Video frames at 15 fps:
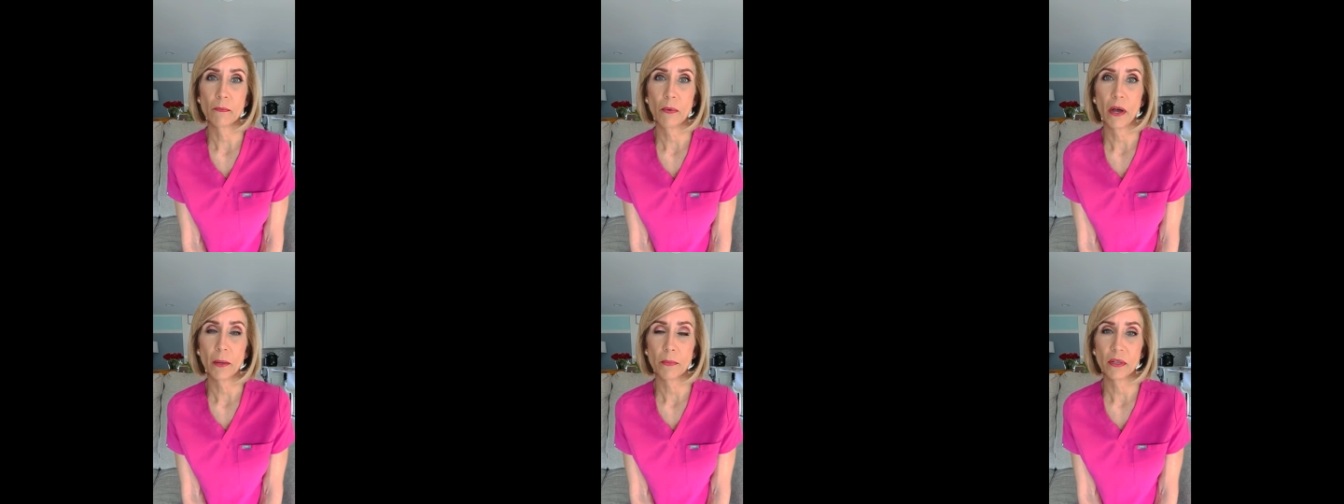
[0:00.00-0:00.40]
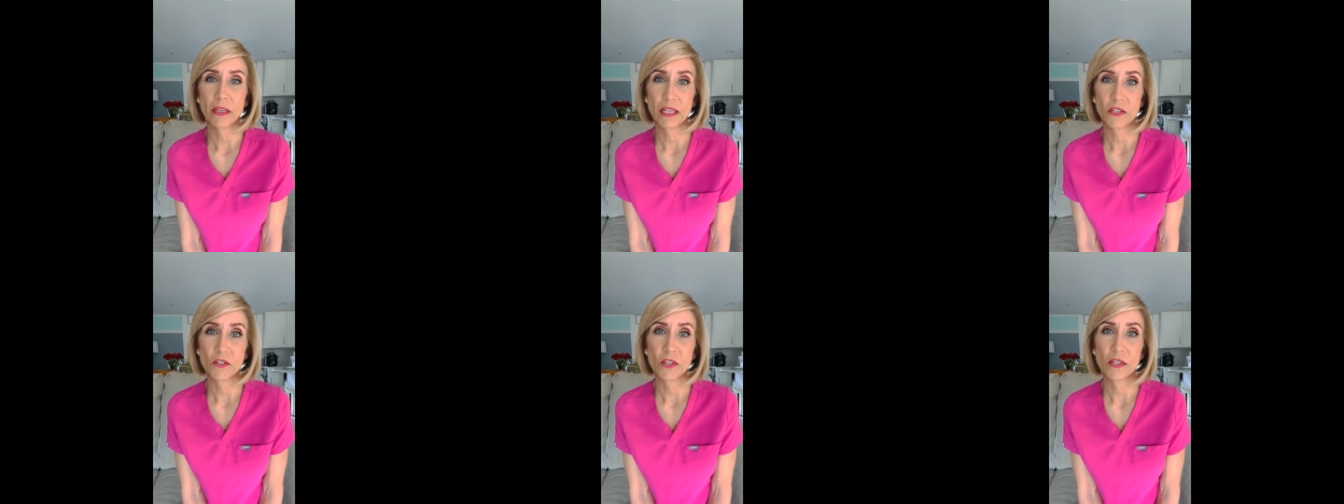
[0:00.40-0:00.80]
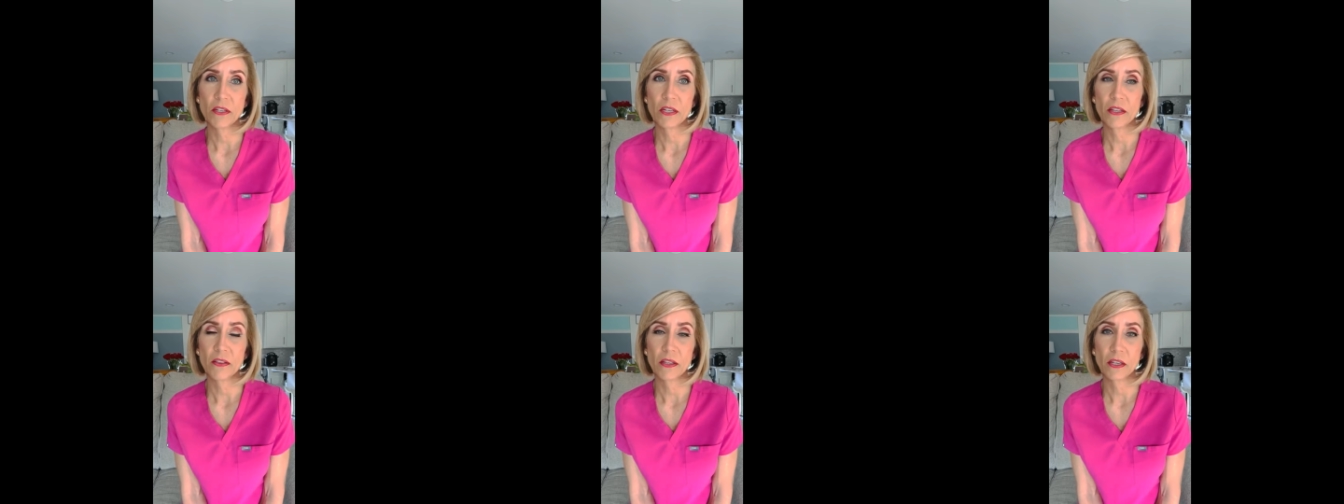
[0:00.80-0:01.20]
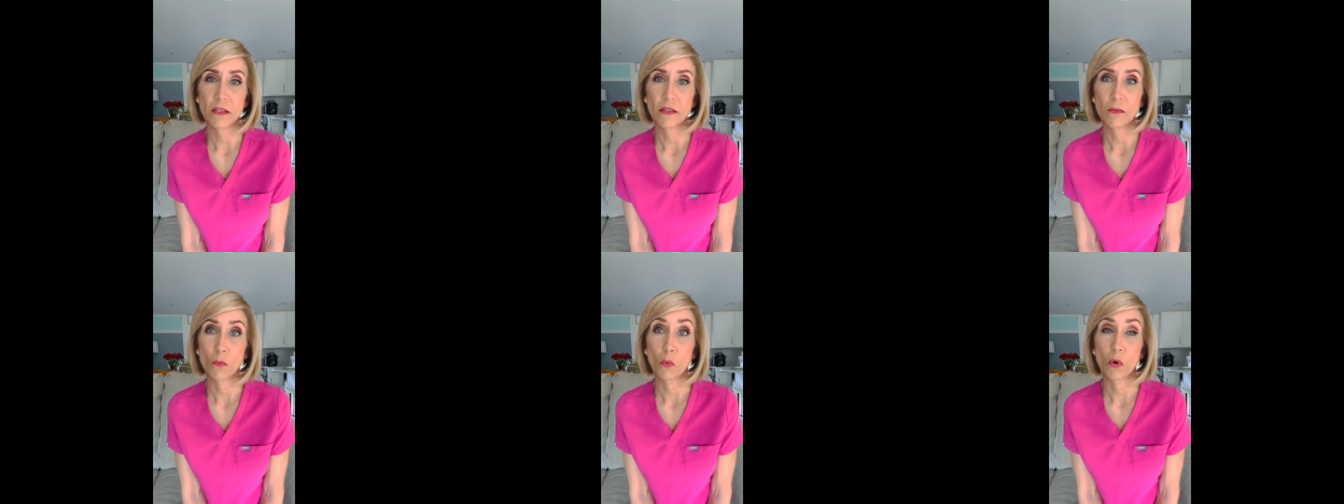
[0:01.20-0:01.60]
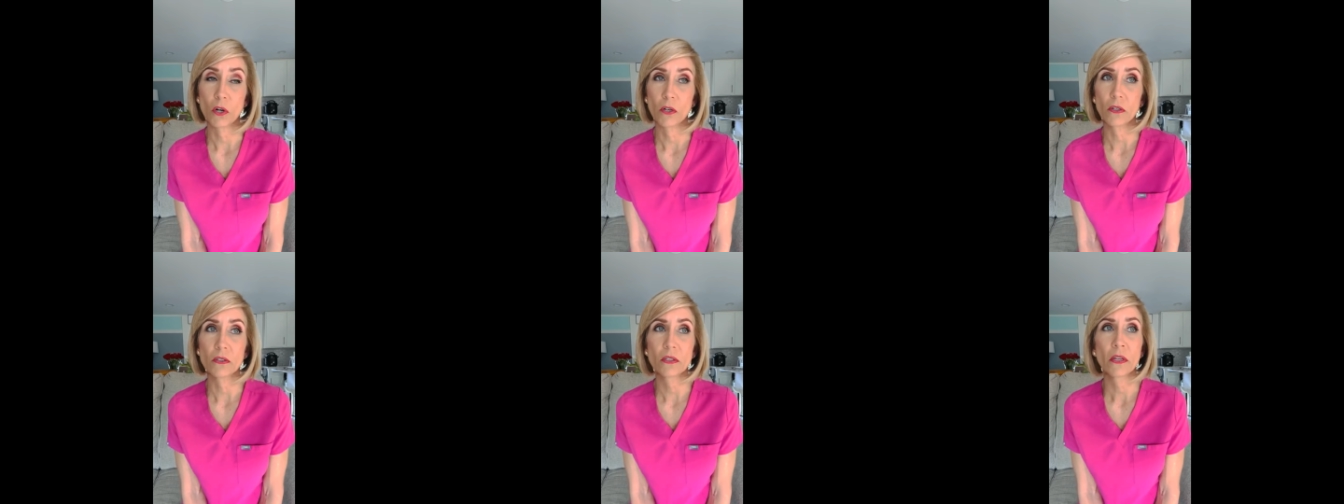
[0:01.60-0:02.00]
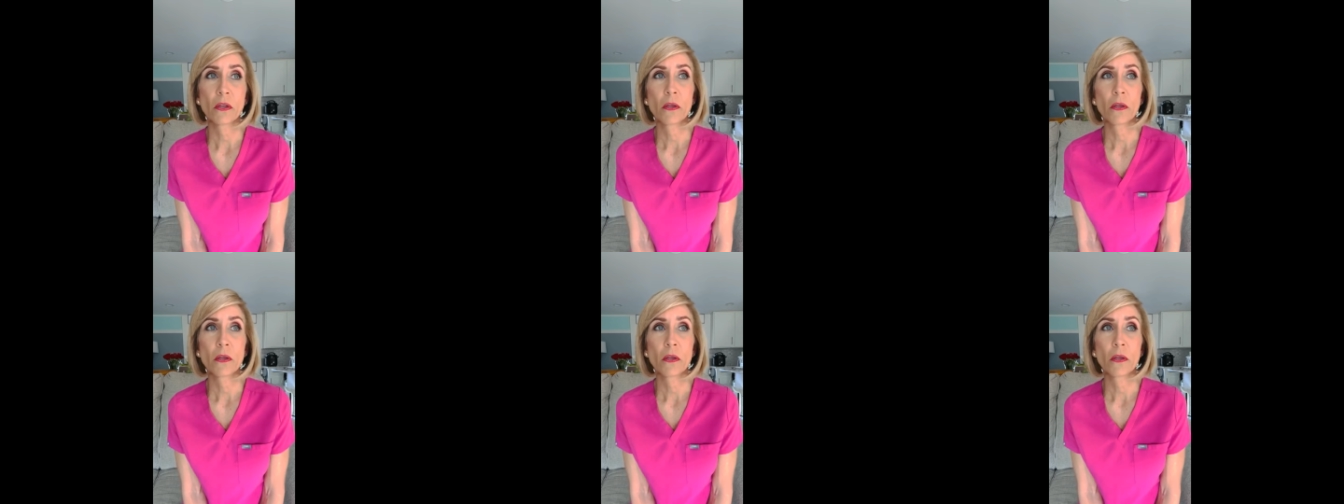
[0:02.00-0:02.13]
population in the world,